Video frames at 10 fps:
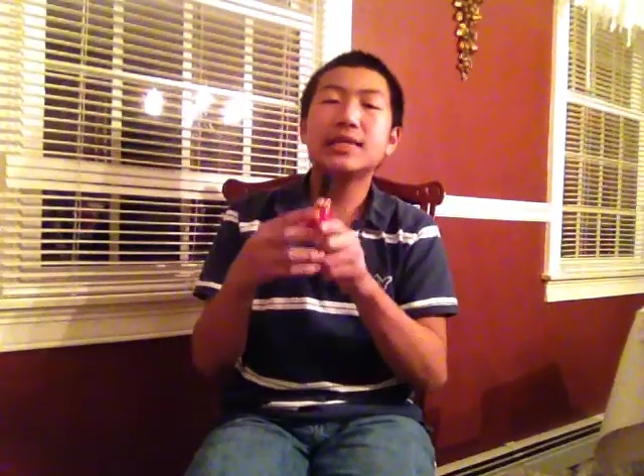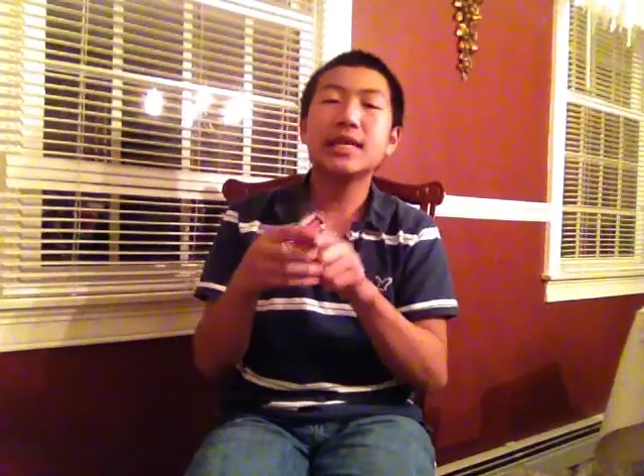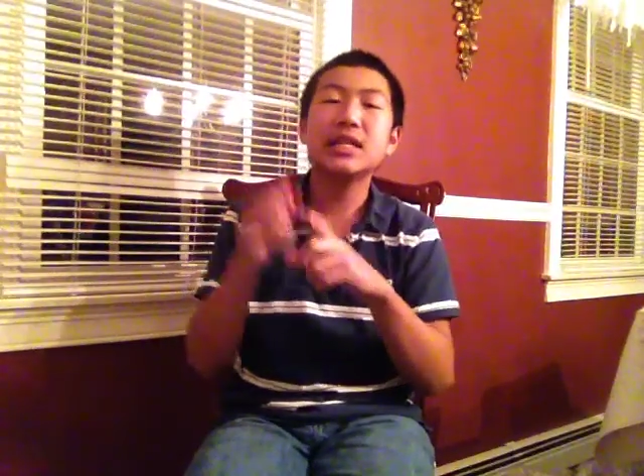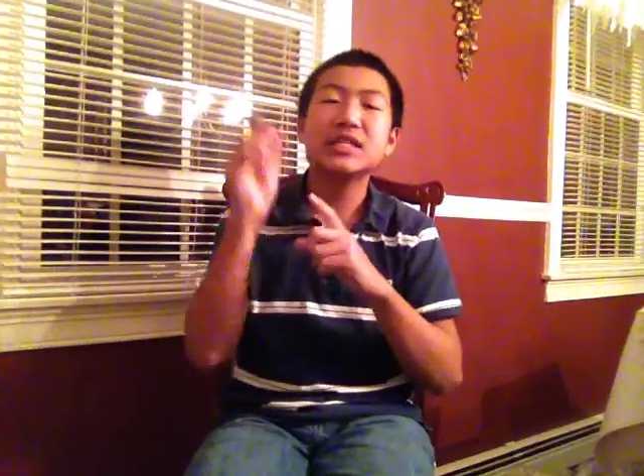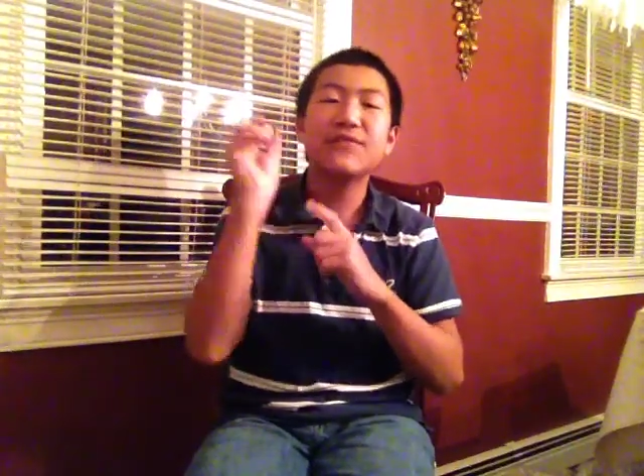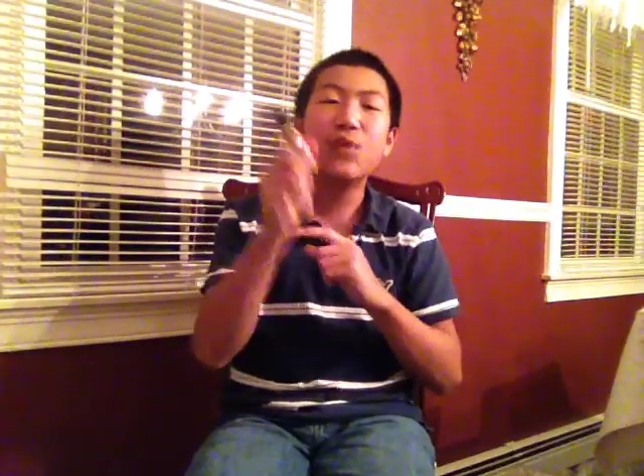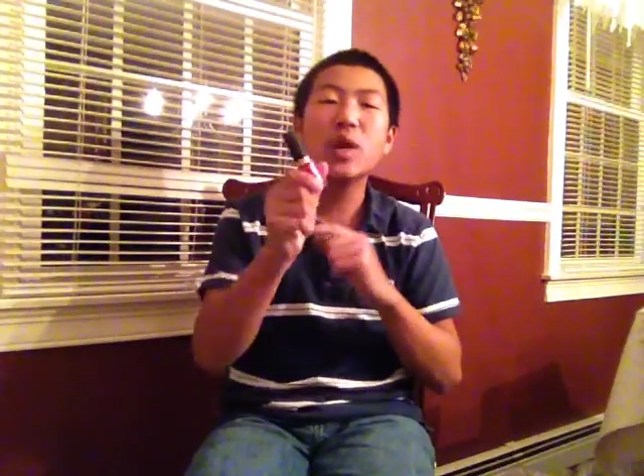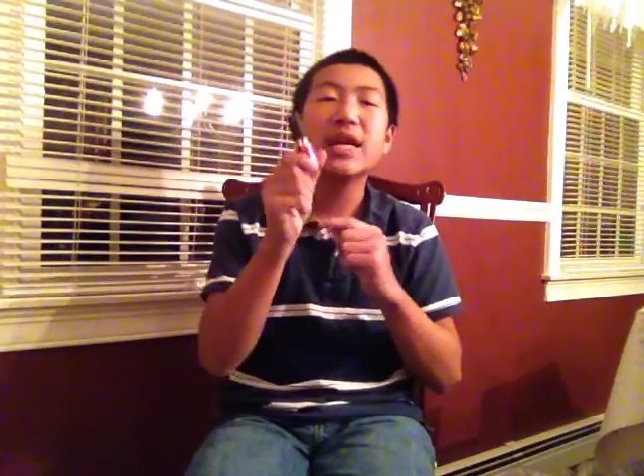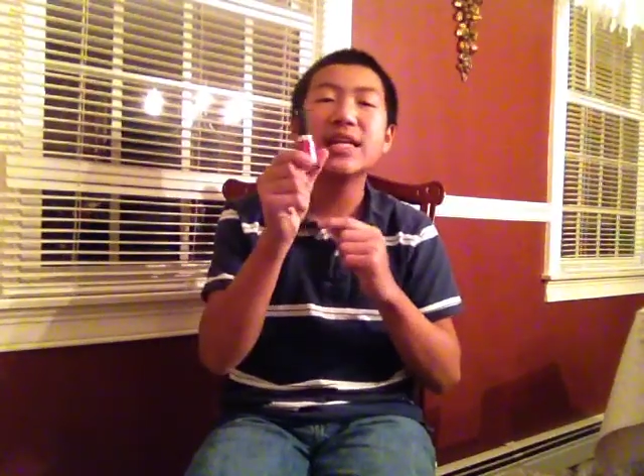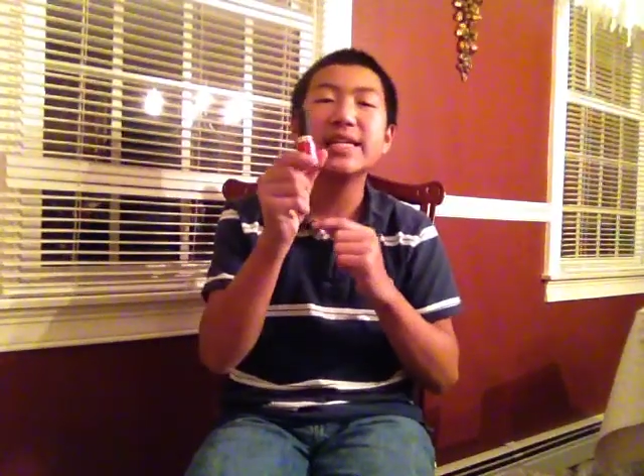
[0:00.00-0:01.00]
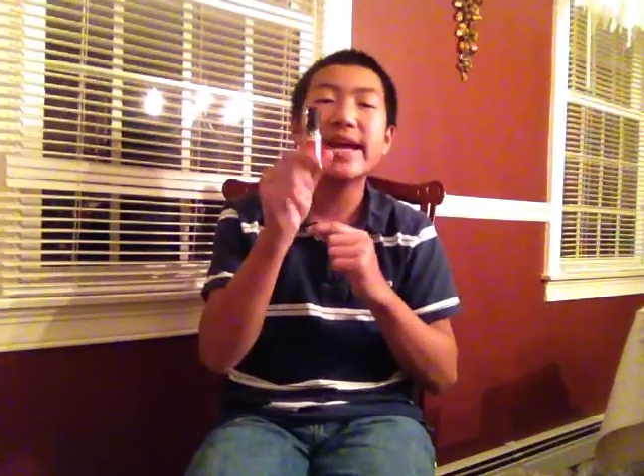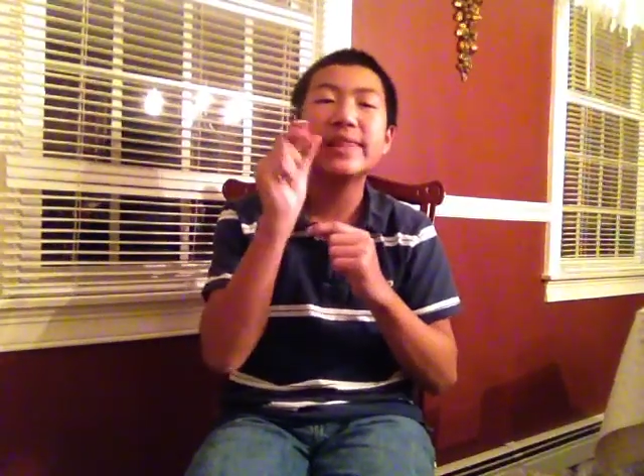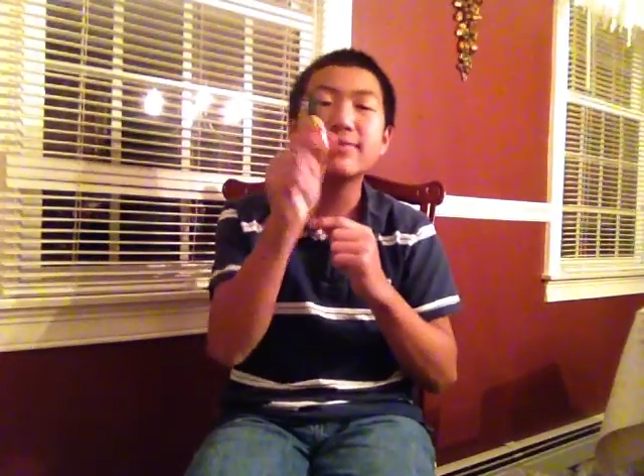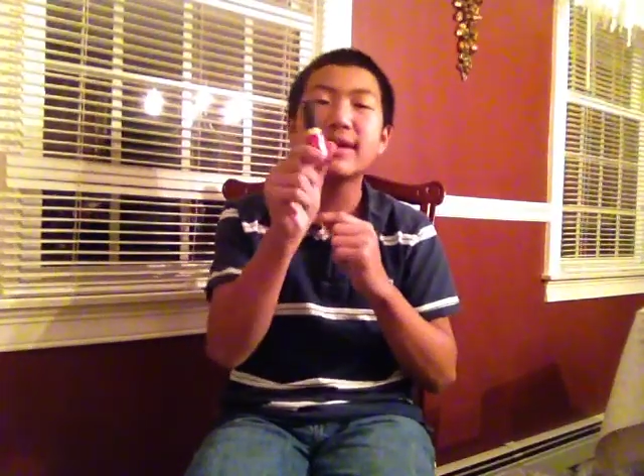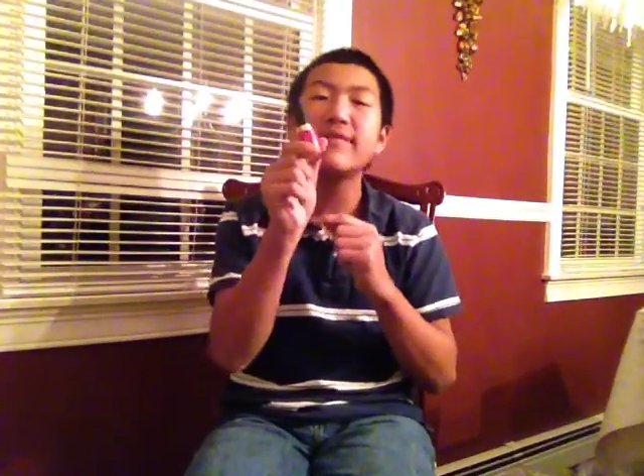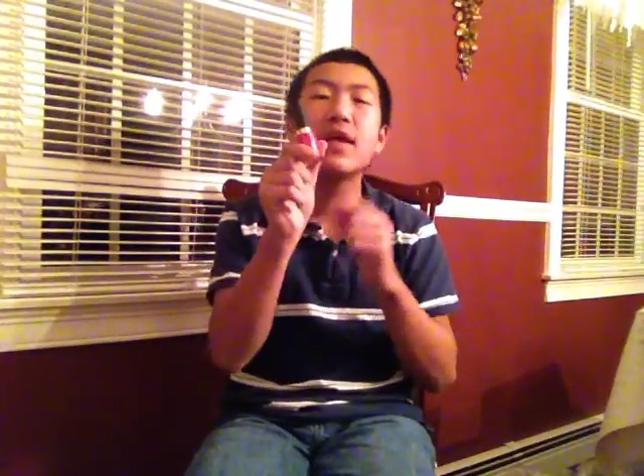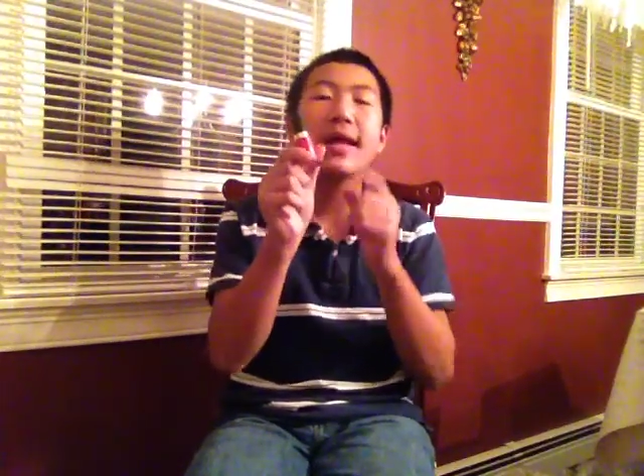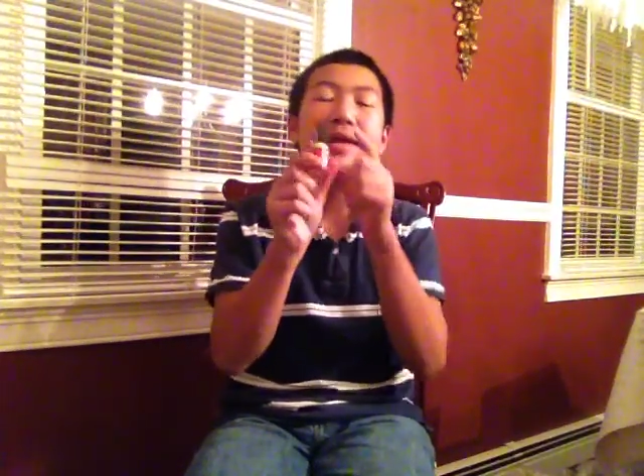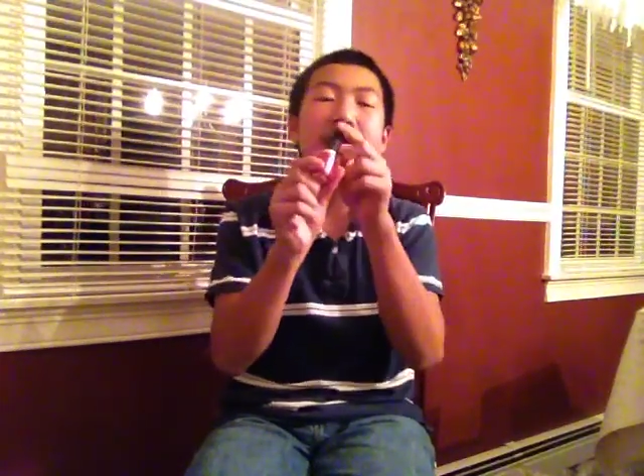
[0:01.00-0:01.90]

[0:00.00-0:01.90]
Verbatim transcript: It is $4.99 the Revlon,